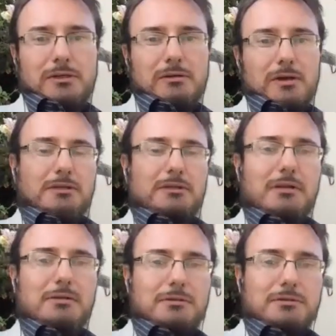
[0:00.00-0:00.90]
U.S.
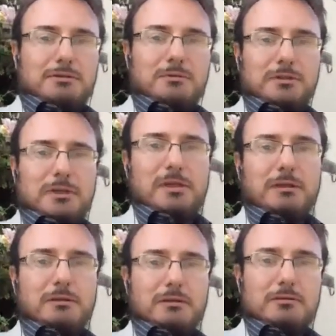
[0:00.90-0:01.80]
intelligence were
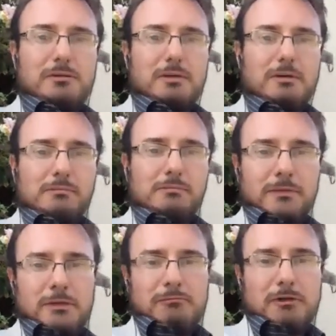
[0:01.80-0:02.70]
saying that uh,
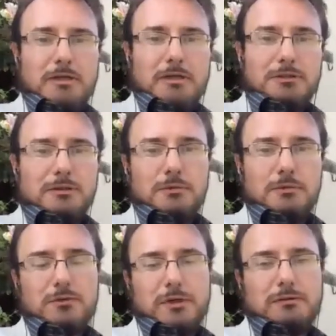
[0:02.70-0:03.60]
relations
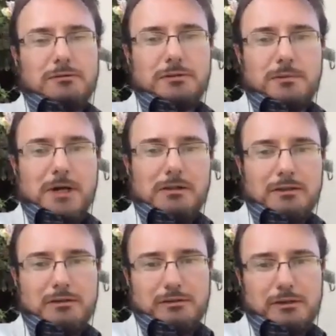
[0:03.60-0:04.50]
between
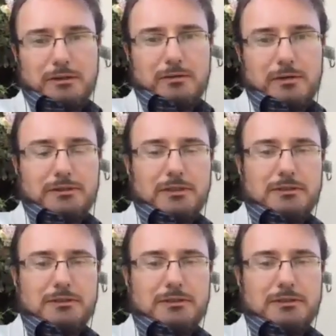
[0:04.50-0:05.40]
Somalia and the
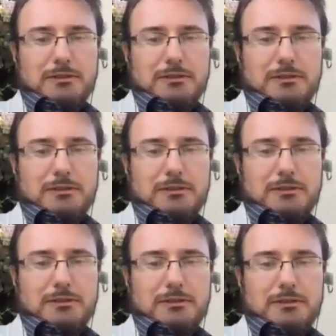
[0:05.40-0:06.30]
USSR were
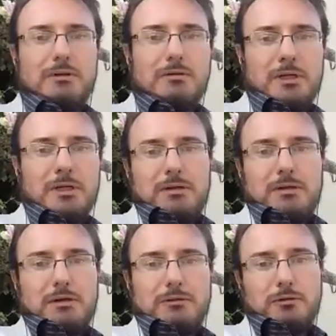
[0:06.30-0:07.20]
pretty
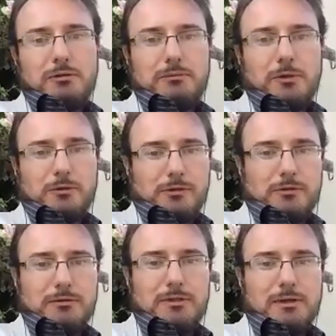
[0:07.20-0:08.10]
uh,
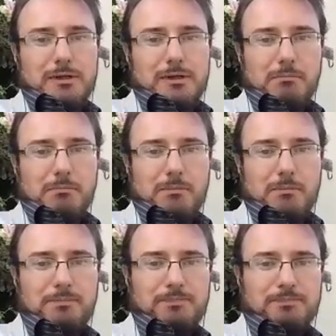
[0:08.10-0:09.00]
neutral most of the
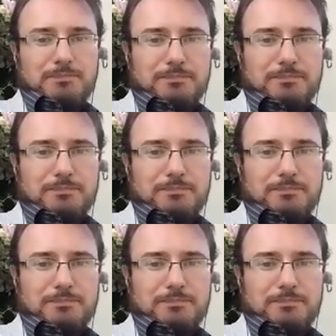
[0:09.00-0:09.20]
time.